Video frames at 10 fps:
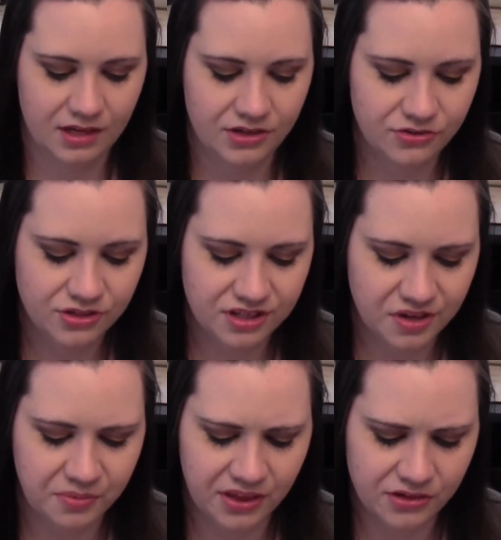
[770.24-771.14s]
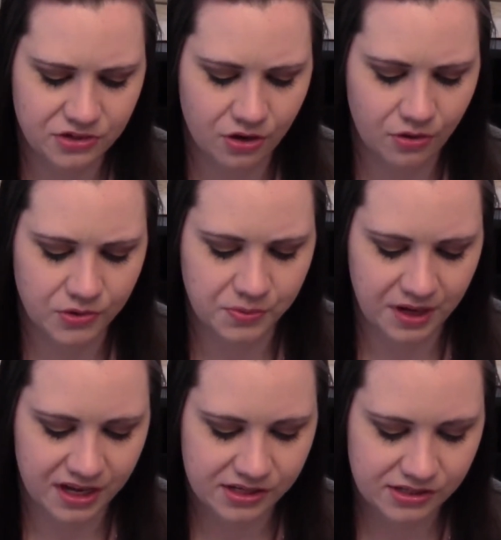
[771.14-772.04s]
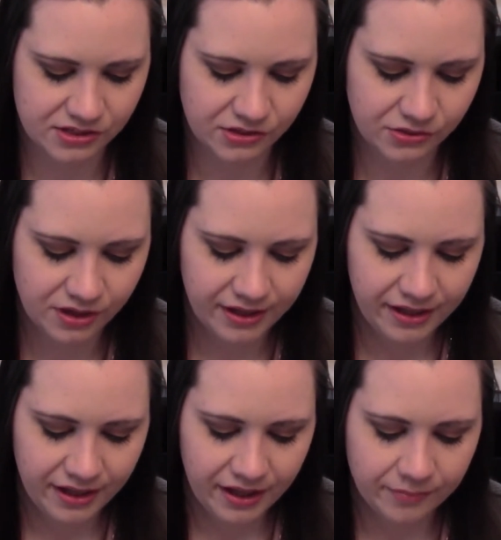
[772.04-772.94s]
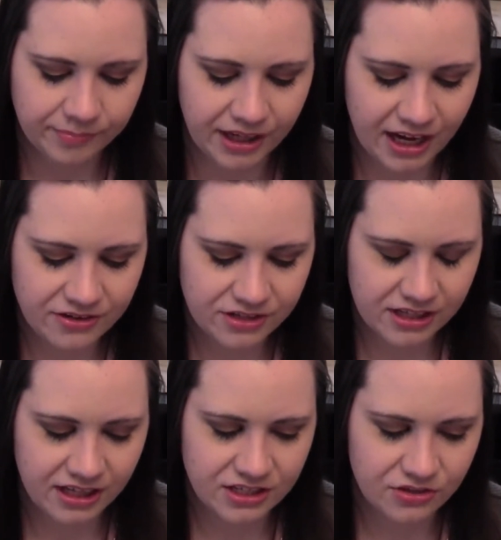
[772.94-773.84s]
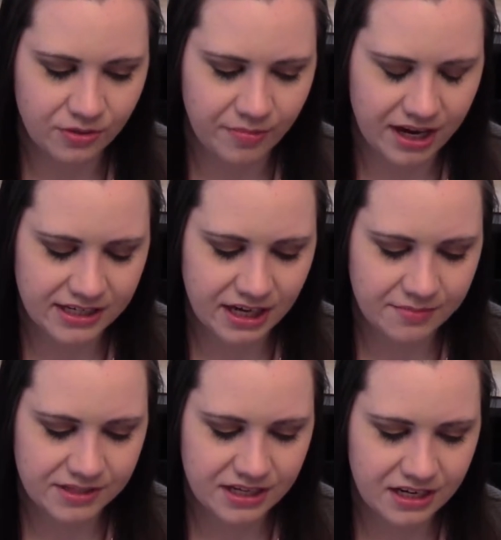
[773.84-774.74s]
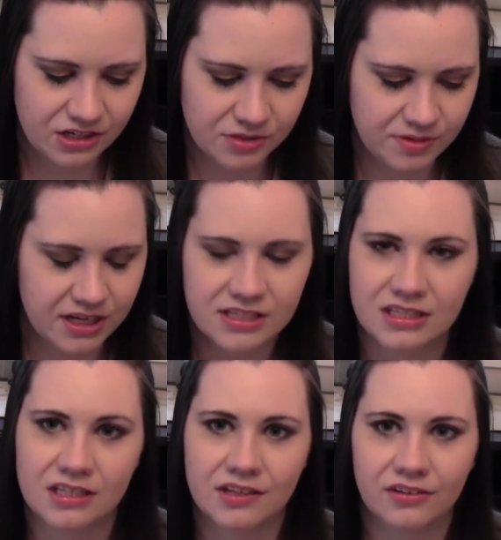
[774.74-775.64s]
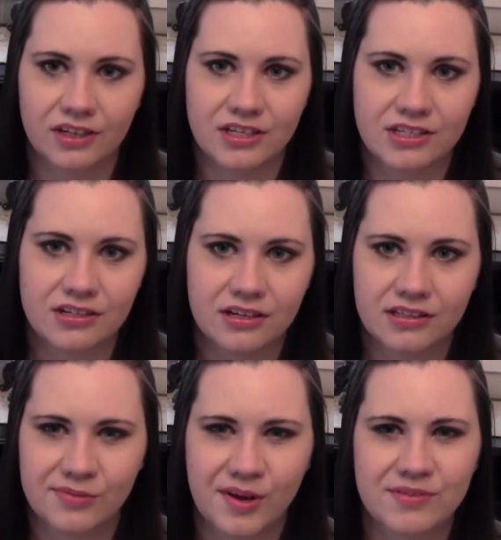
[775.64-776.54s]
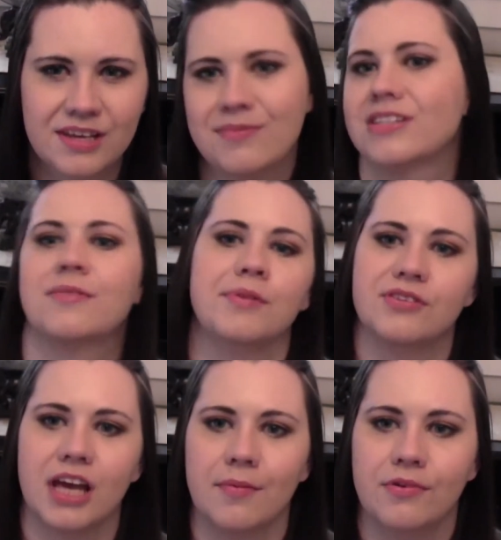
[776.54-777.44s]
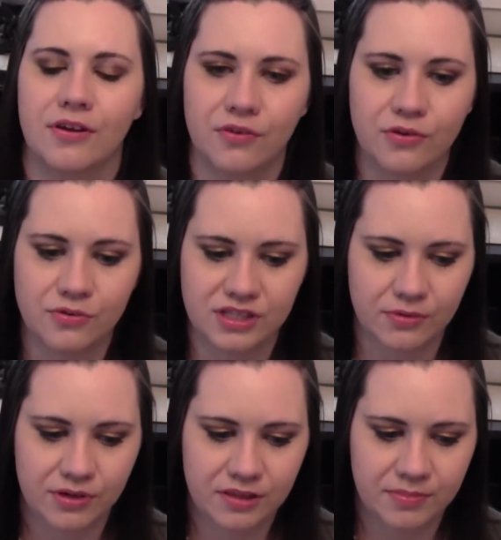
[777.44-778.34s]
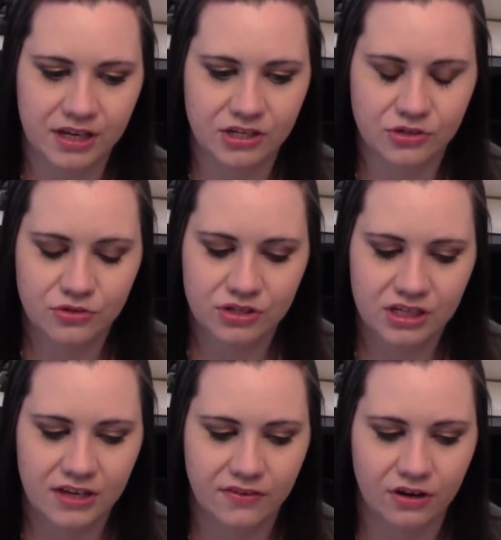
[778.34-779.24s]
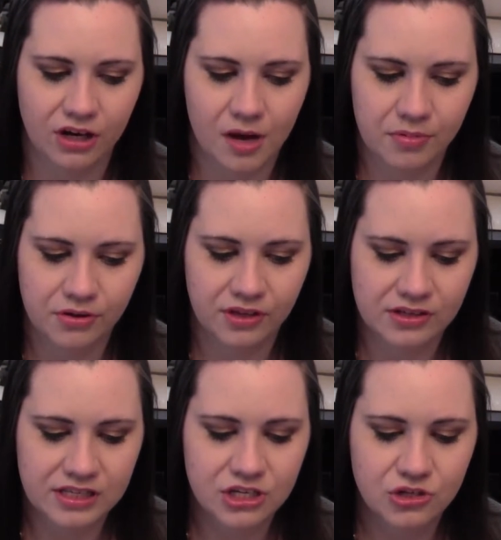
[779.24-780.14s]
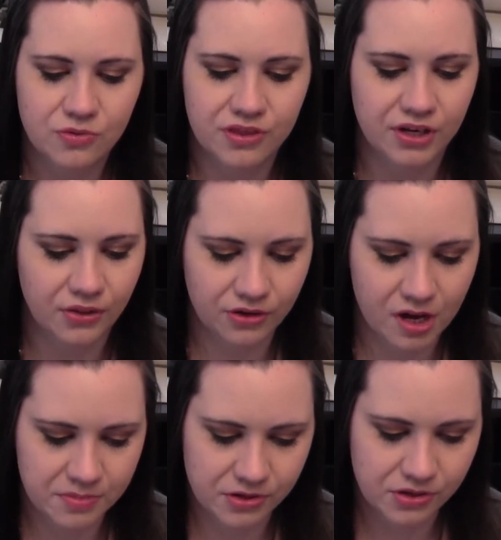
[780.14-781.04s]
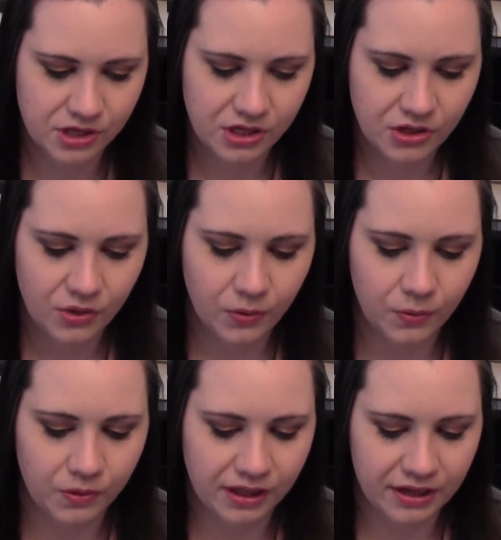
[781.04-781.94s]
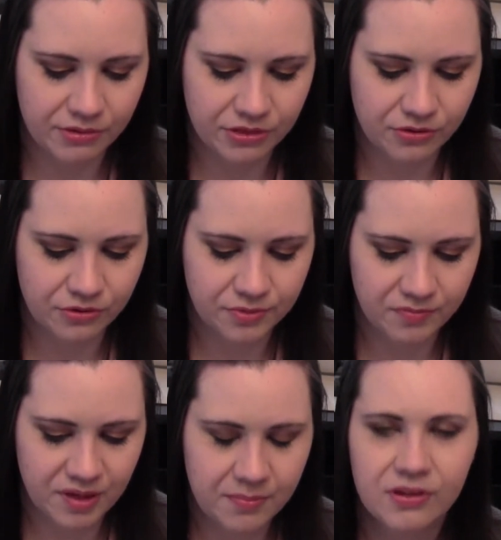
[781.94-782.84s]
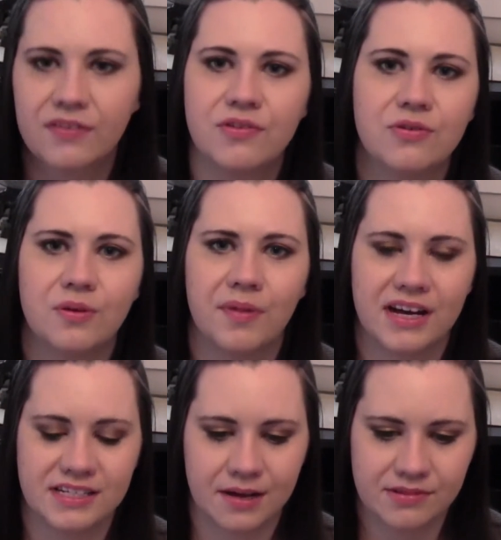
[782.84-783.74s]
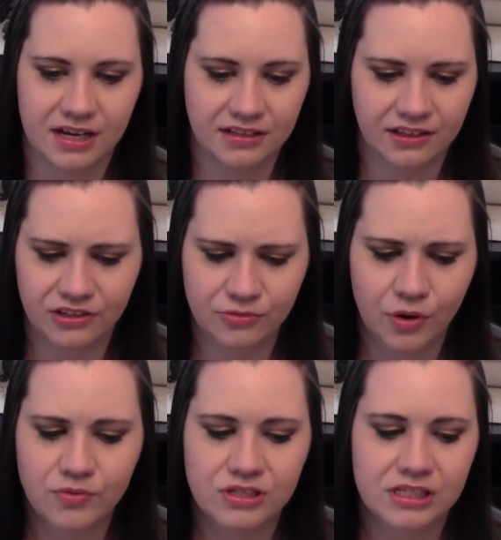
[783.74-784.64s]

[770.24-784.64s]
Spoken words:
And usually they'll play the show twice too. But I usually like to do the my time seating just because it's a little easier, and sometimes they mix up your table of who you sit with, because usually if you're a couple, they'll sit you with another couple, or like with the group of people. If you do the my time dining, like you won't